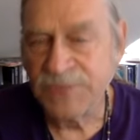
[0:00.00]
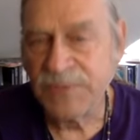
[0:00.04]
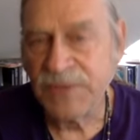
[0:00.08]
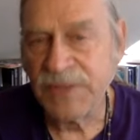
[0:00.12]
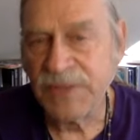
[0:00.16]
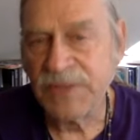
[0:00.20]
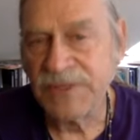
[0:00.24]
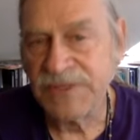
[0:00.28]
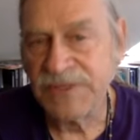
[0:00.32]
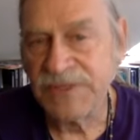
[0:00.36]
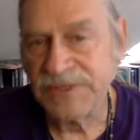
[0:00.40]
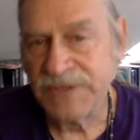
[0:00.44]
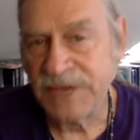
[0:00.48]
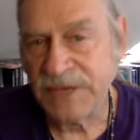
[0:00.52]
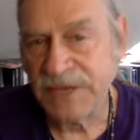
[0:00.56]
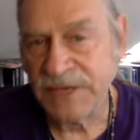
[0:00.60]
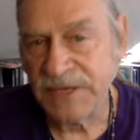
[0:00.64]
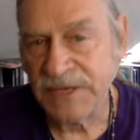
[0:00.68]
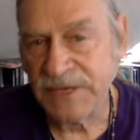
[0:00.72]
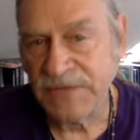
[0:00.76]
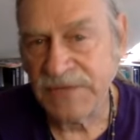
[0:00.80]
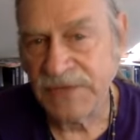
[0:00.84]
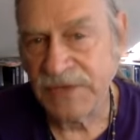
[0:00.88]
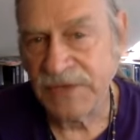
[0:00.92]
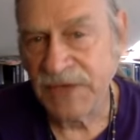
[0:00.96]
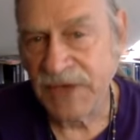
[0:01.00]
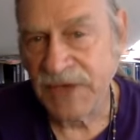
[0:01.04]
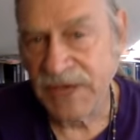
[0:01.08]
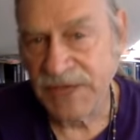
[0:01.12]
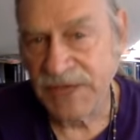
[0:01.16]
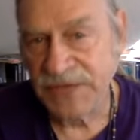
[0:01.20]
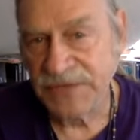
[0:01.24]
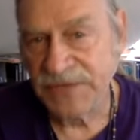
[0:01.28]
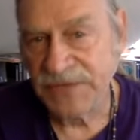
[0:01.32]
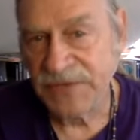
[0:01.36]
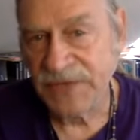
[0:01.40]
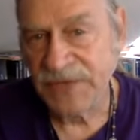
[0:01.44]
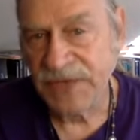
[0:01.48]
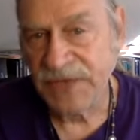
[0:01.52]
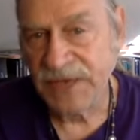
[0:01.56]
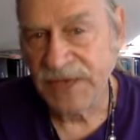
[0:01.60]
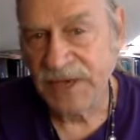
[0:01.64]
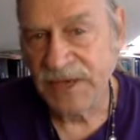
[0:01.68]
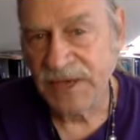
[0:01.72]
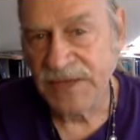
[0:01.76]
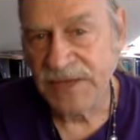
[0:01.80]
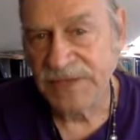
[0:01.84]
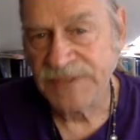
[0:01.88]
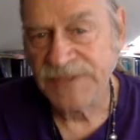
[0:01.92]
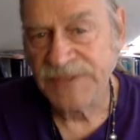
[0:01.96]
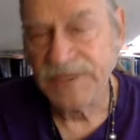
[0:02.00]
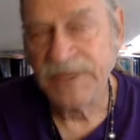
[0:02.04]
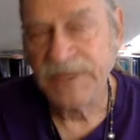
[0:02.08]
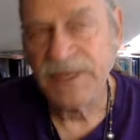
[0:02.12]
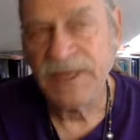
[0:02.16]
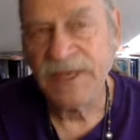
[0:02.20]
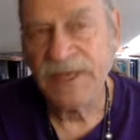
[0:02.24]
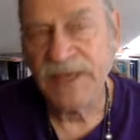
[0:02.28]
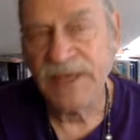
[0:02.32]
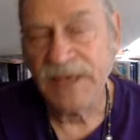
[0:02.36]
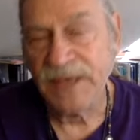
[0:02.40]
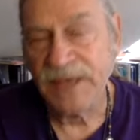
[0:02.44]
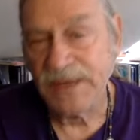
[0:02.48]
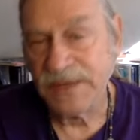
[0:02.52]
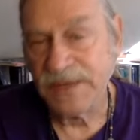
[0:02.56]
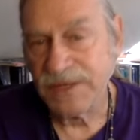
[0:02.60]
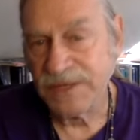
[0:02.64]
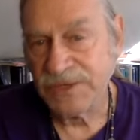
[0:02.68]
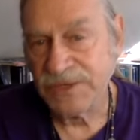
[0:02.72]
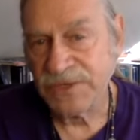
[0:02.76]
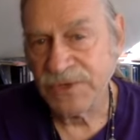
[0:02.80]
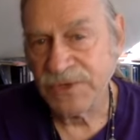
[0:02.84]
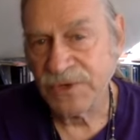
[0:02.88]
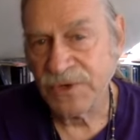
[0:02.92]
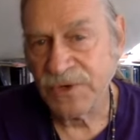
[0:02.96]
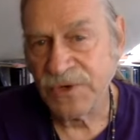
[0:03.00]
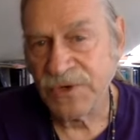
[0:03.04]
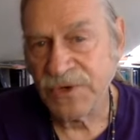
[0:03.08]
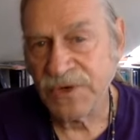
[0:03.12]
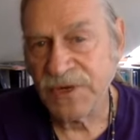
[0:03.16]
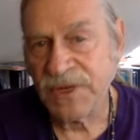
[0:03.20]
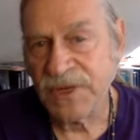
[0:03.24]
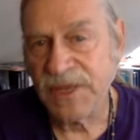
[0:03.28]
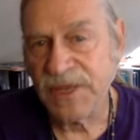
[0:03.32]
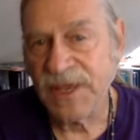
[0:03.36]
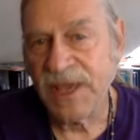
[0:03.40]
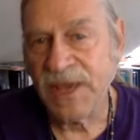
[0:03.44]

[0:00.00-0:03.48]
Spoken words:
by this idea of the goddess of chaos and discord,